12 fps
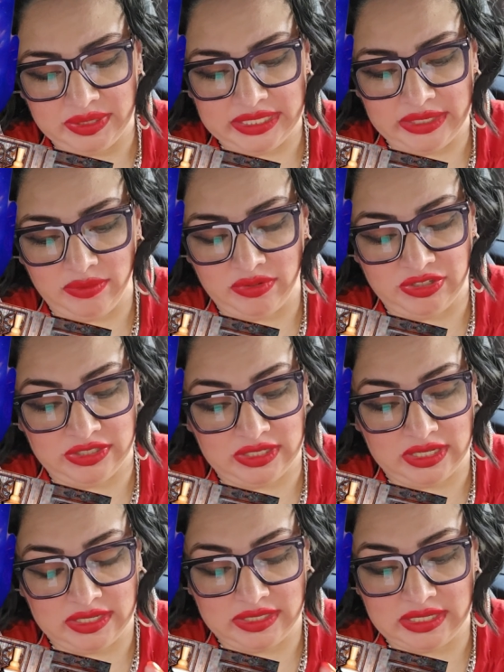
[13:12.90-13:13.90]
but they were
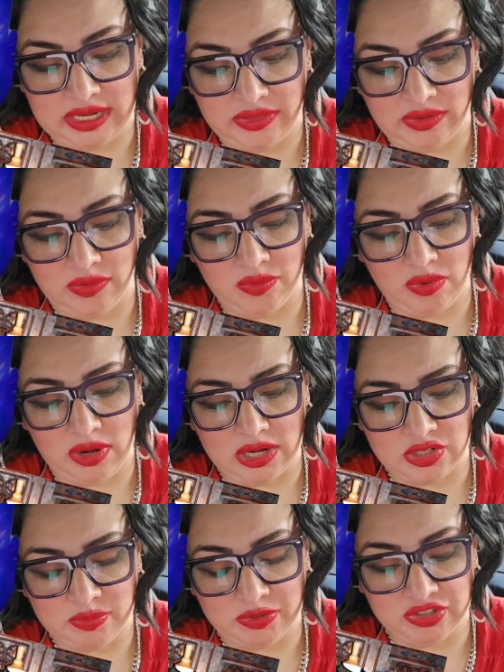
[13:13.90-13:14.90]
just going to stand there and
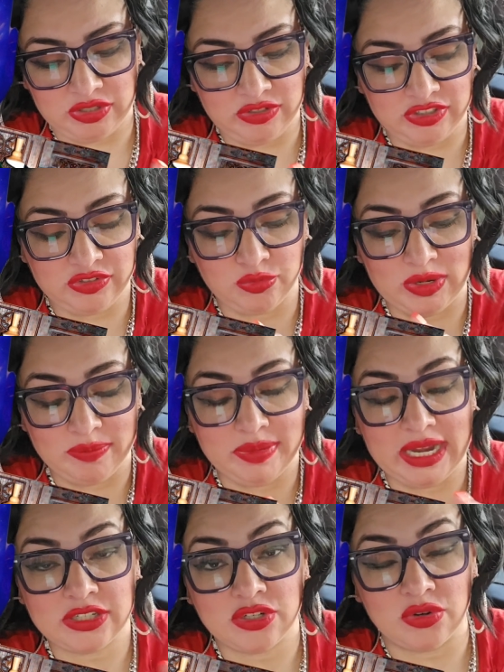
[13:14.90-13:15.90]
watch. But she
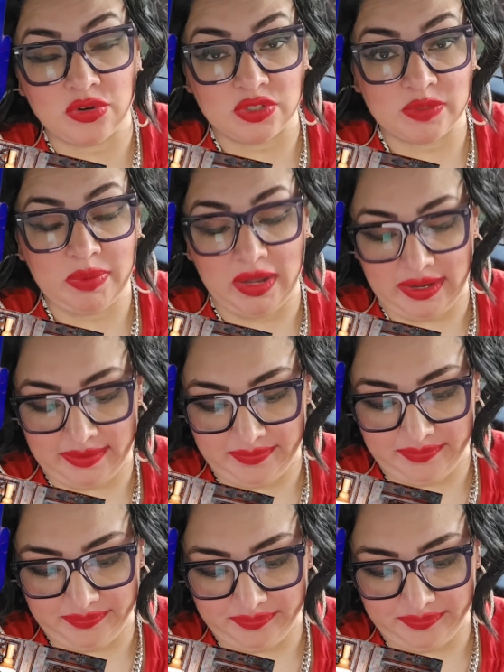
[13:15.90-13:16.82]
went back to her spot.